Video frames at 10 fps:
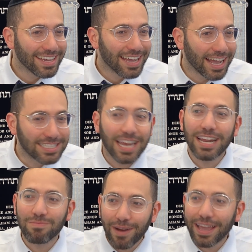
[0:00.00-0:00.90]
Instead
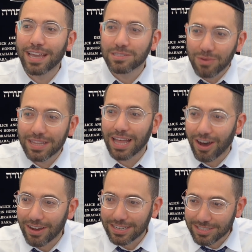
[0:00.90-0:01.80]
of breaking his
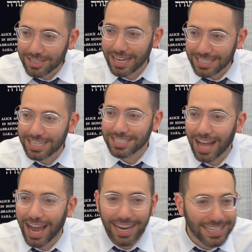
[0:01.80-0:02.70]
window and slashing his
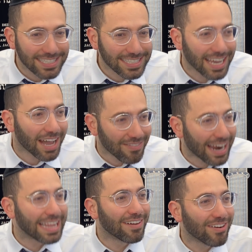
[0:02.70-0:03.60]
tires, he's like, come on,
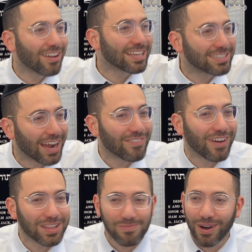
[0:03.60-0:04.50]
I don't know, they're trying to
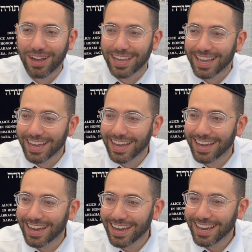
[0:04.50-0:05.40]
find the parking.
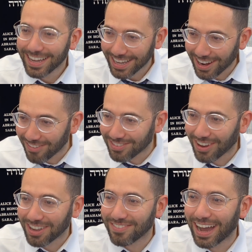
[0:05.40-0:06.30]
You know what I'm
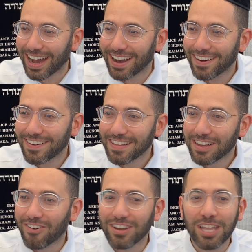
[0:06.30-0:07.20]
talking about?
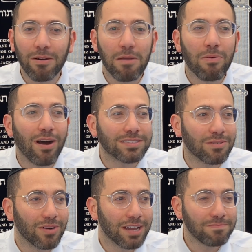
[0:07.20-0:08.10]
One time I parked
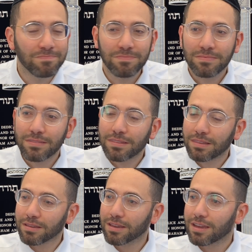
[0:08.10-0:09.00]
somewhere.
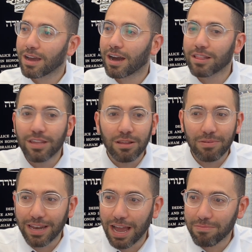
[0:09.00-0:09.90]
A little
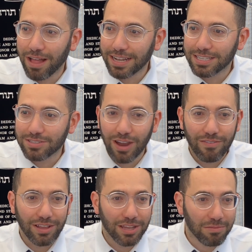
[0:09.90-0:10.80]
bit, I blocked his
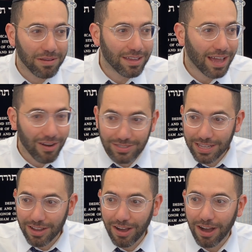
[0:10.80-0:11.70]
driveway a little bit. I was in
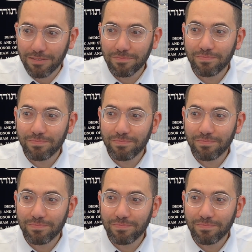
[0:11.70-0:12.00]
the car.